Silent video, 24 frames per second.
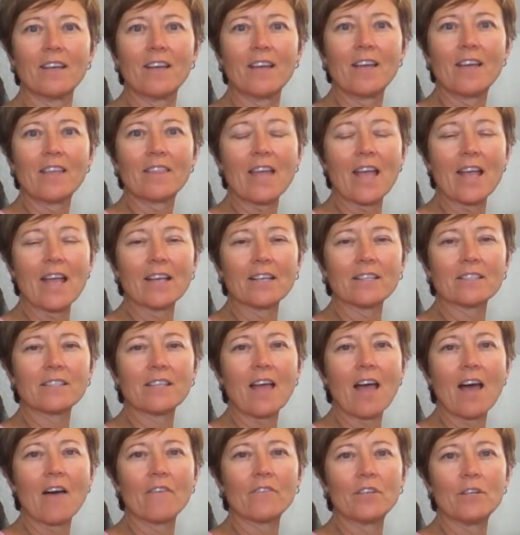Thanks.
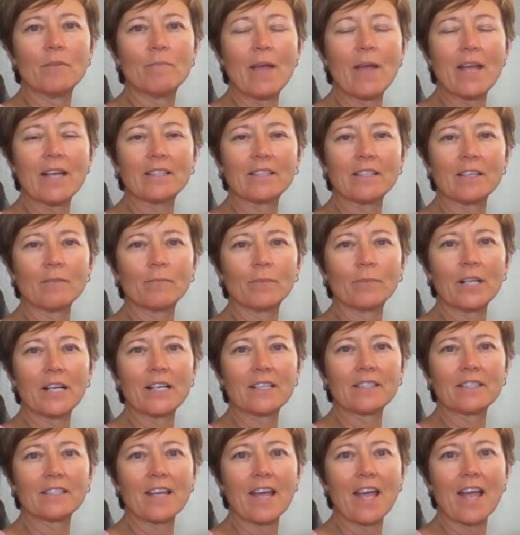Have an amazing,
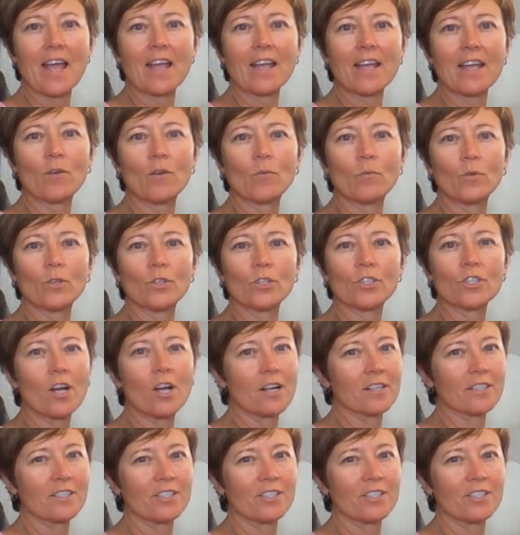blessed day, and we'll talk to you